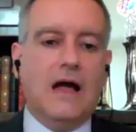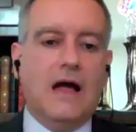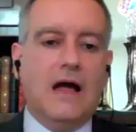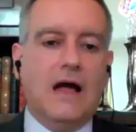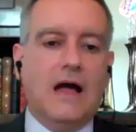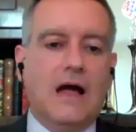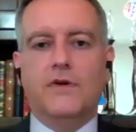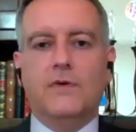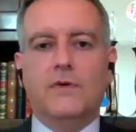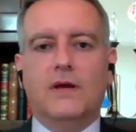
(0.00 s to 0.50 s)

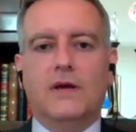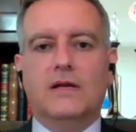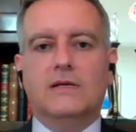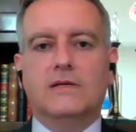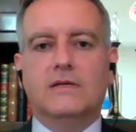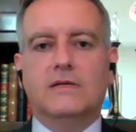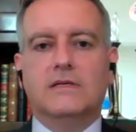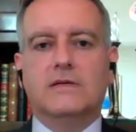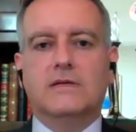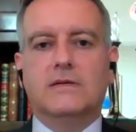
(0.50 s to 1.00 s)
My view
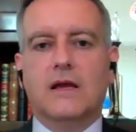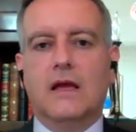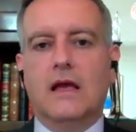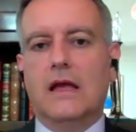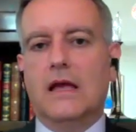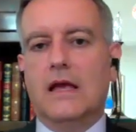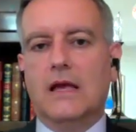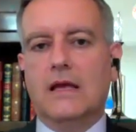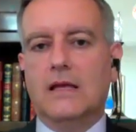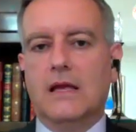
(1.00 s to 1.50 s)
is
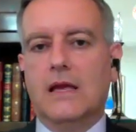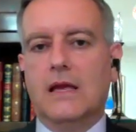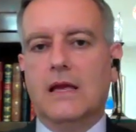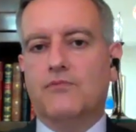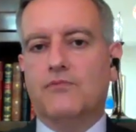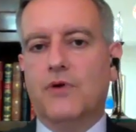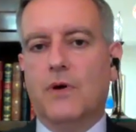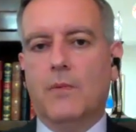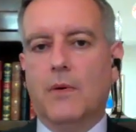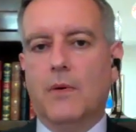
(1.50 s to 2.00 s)

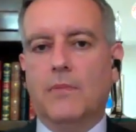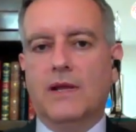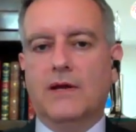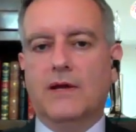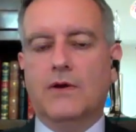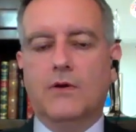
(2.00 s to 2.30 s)
it probably